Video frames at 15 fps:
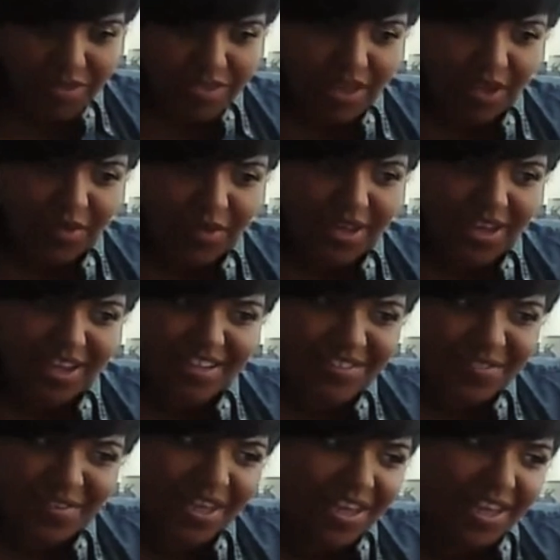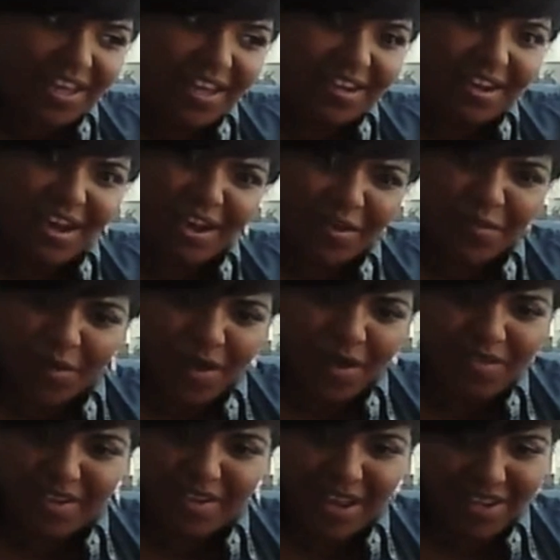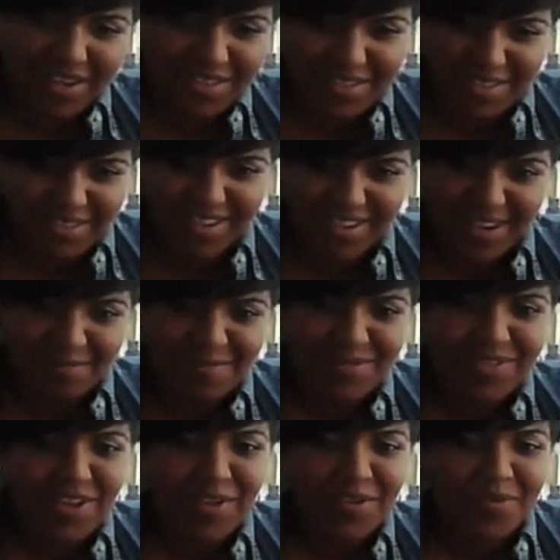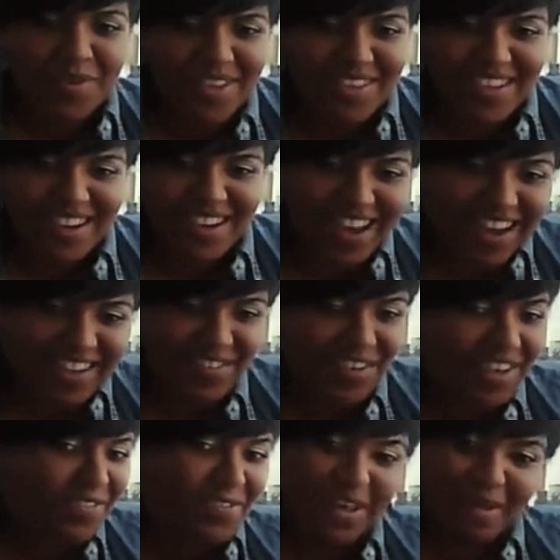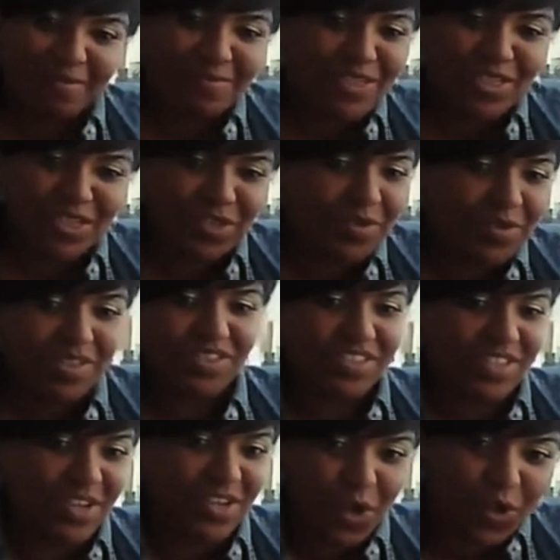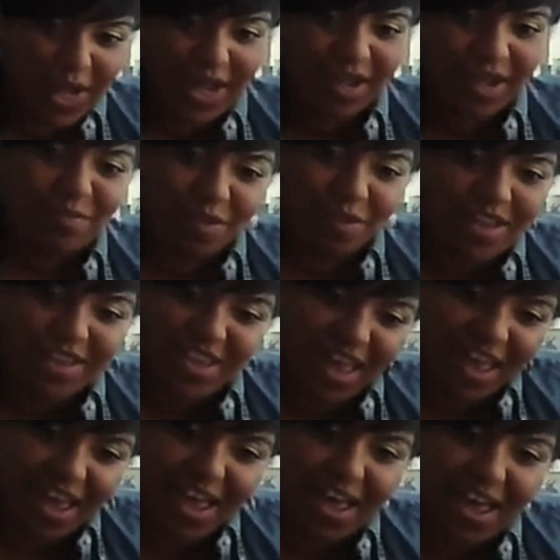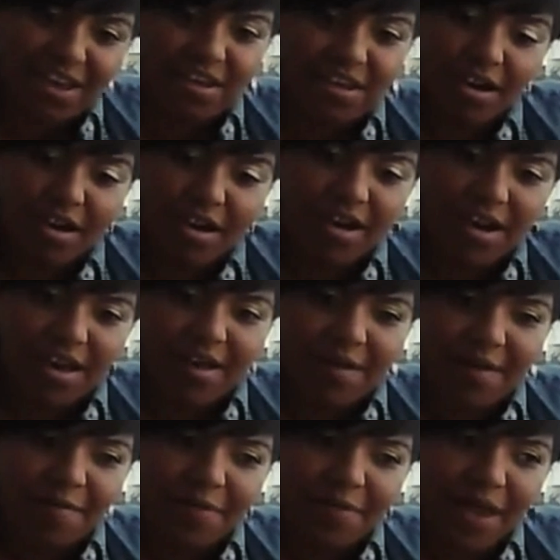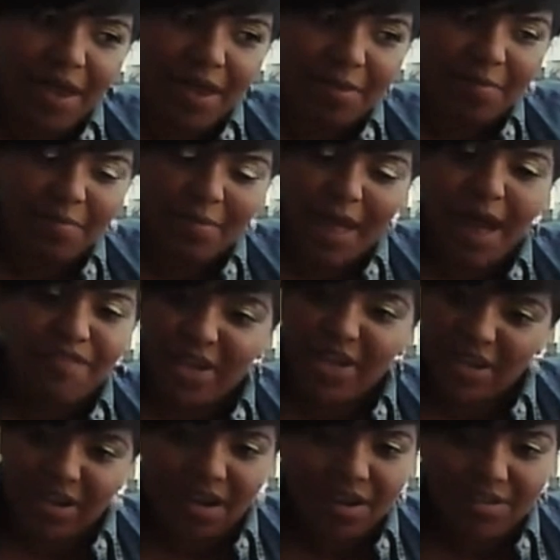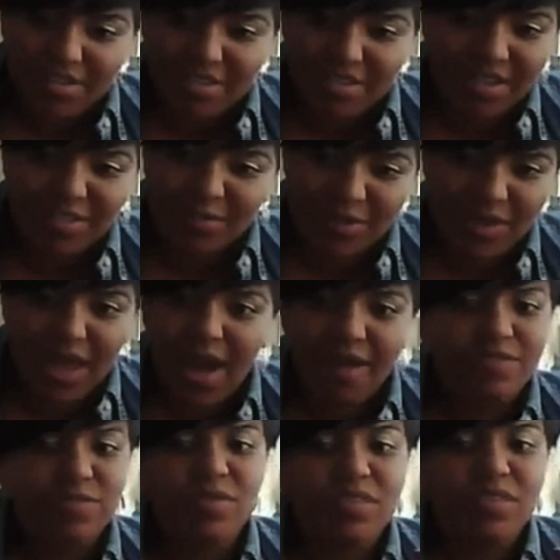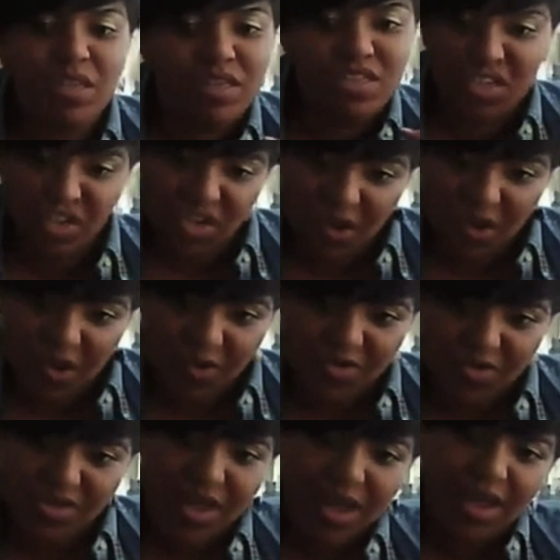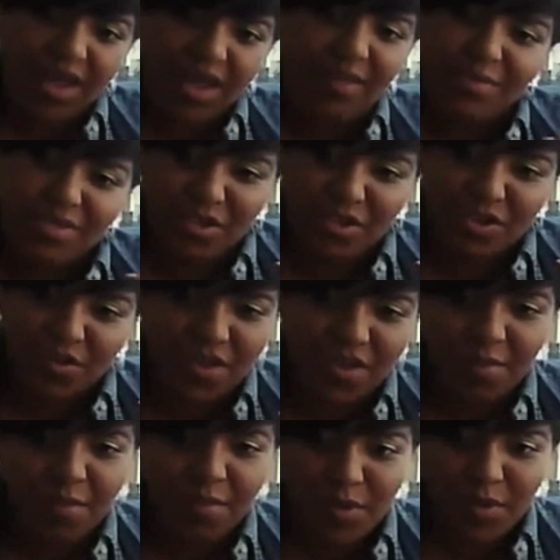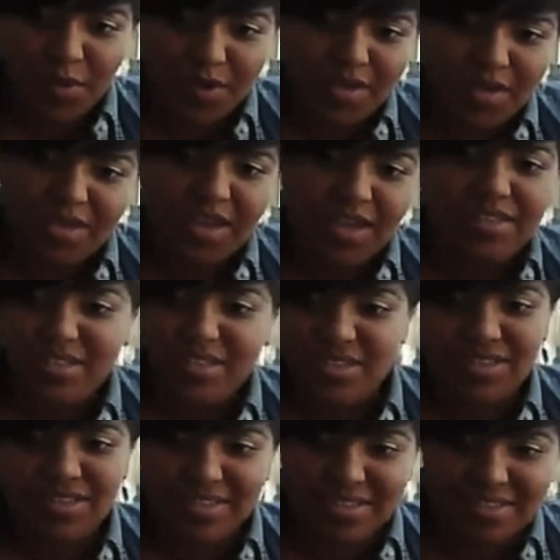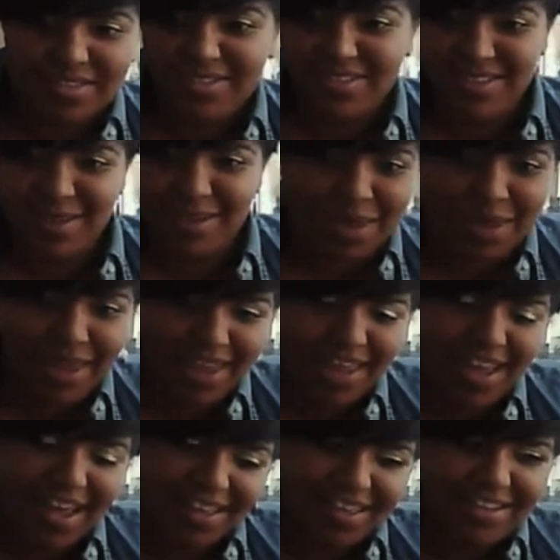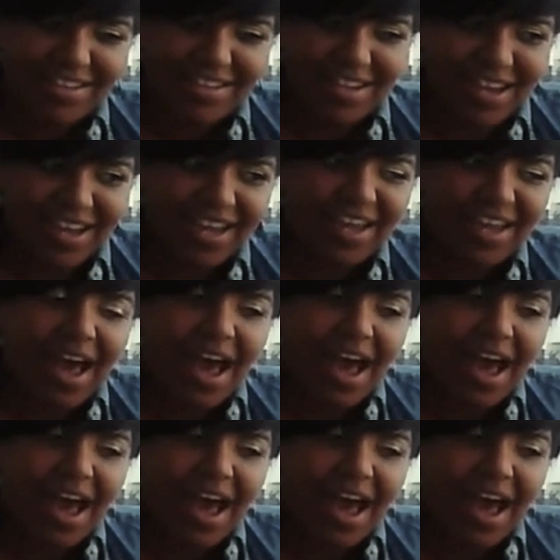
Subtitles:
So he's thinking, I don't want a relationship, so the next thing for him to do is just cut it right there and not have any contact with her afterwards, so that she knows it nothing more than just the beat and the delete.